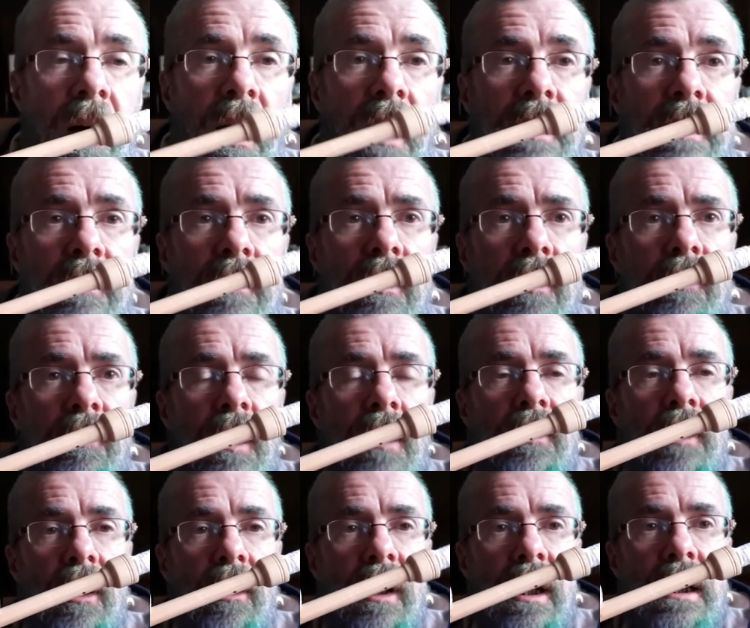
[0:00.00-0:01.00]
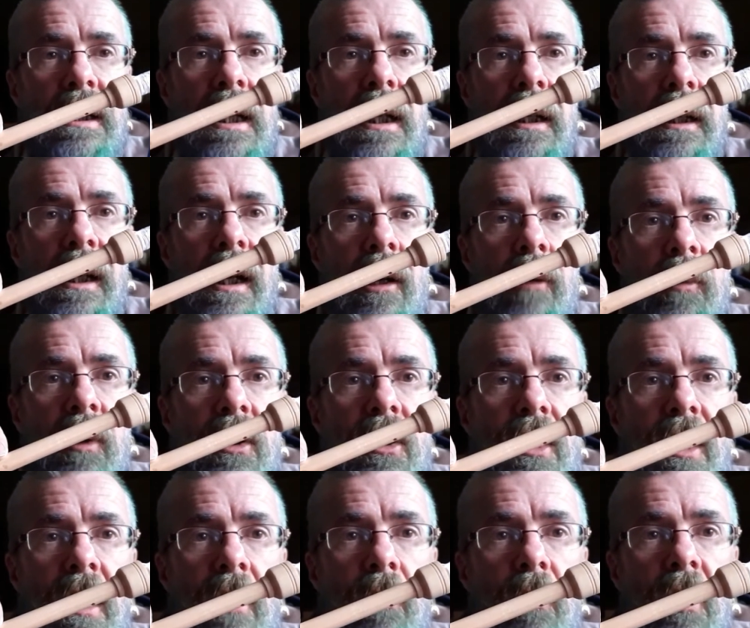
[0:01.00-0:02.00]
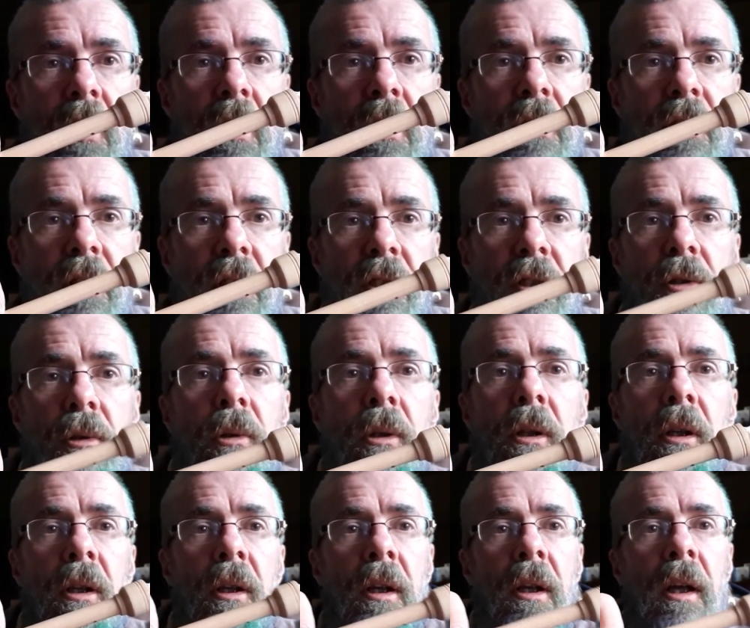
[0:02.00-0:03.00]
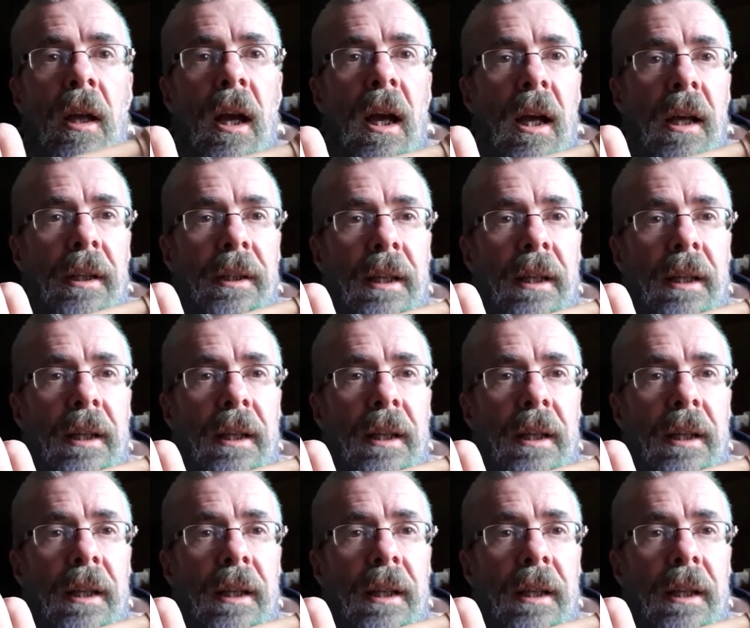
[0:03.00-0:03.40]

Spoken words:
I never found out exactly how much they were, because they're sold at